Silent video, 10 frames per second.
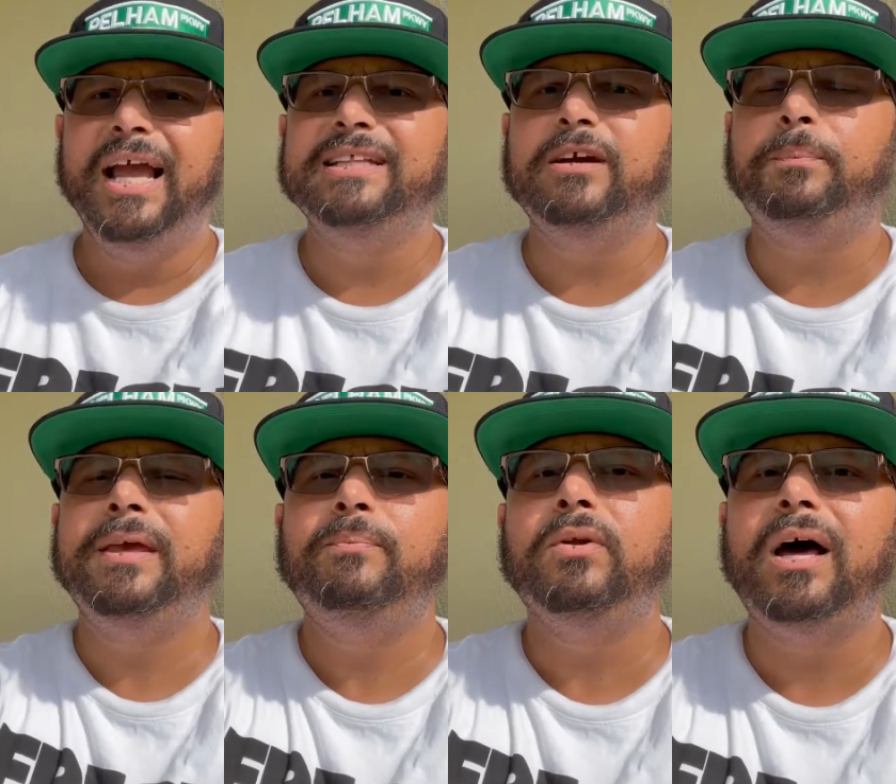And there are
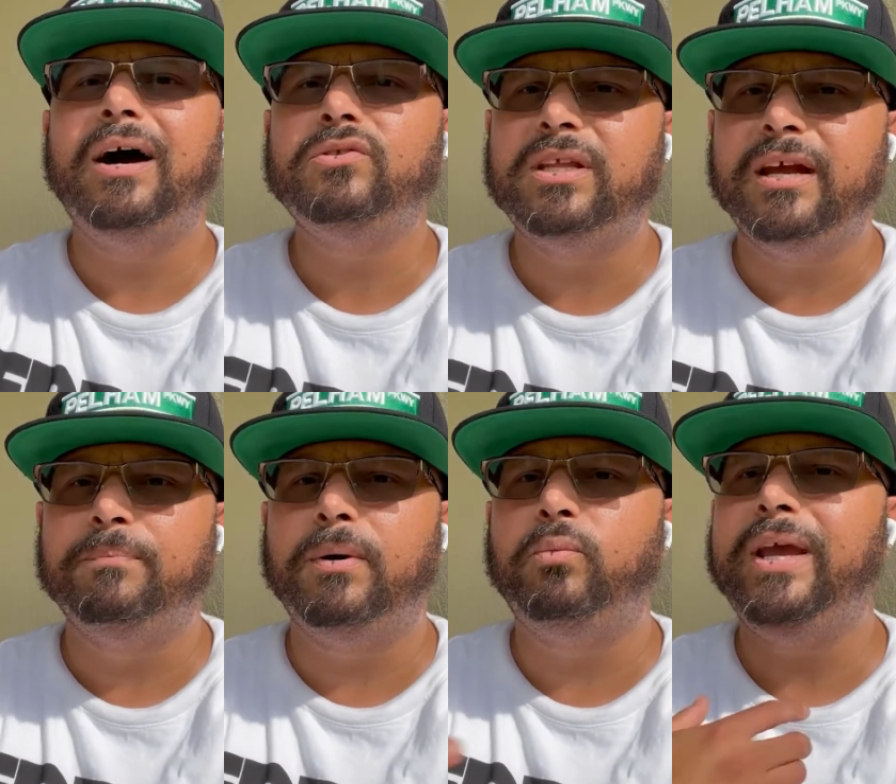people out there,
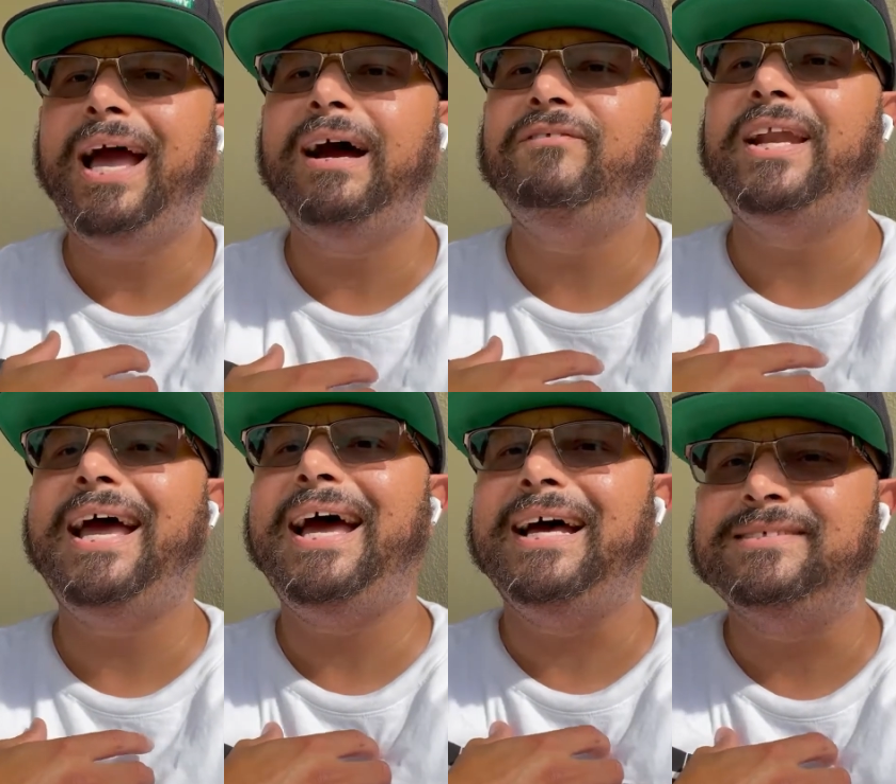but we haven't
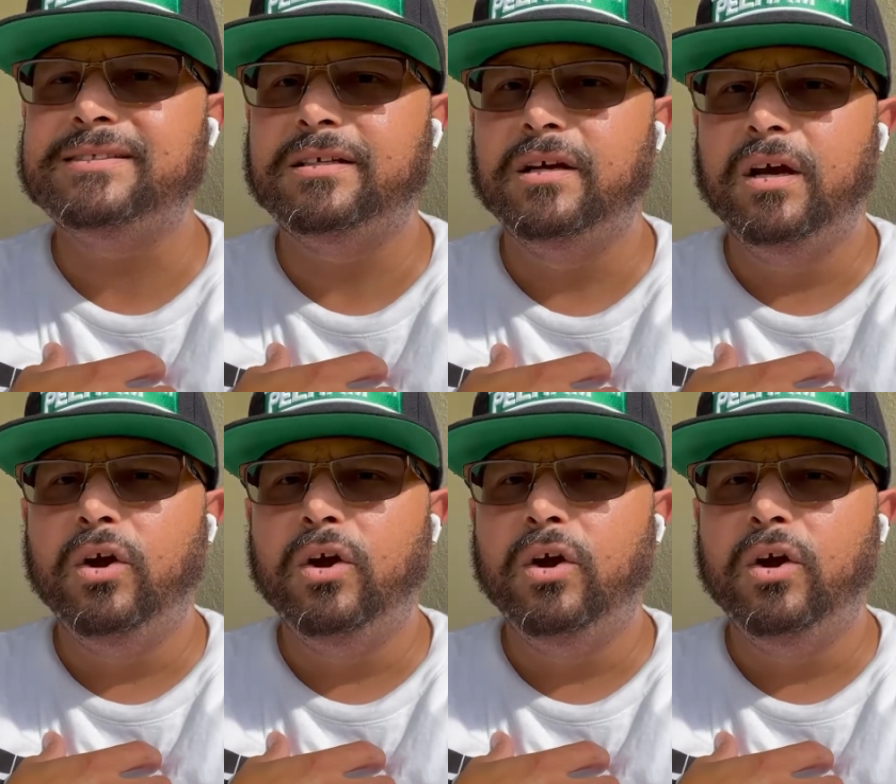asked.